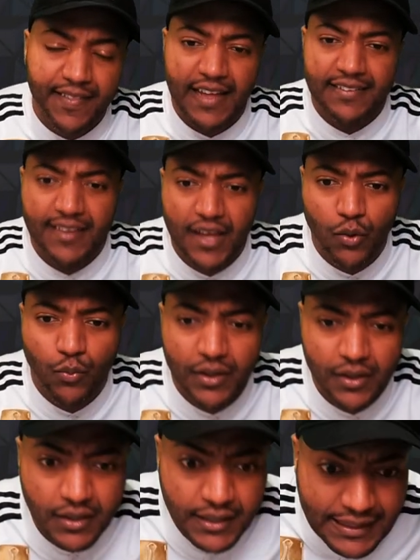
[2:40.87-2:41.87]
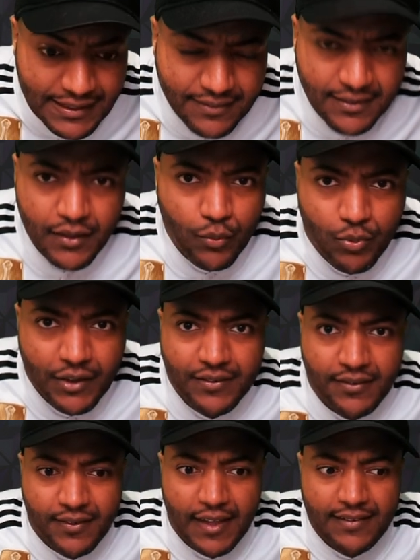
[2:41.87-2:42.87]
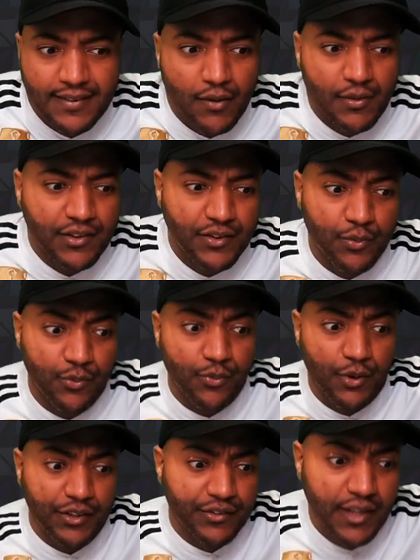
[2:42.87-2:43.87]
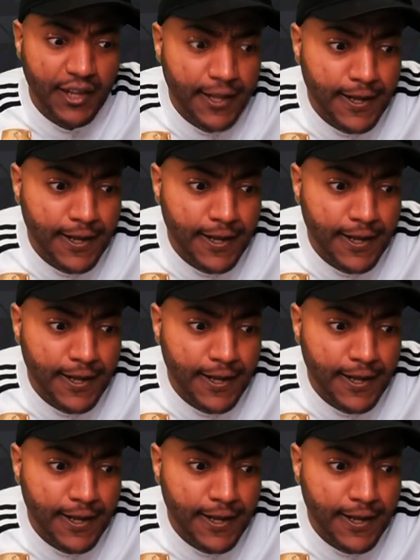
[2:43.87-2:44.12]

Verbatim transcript: That's how easy it was. That's how easy it was.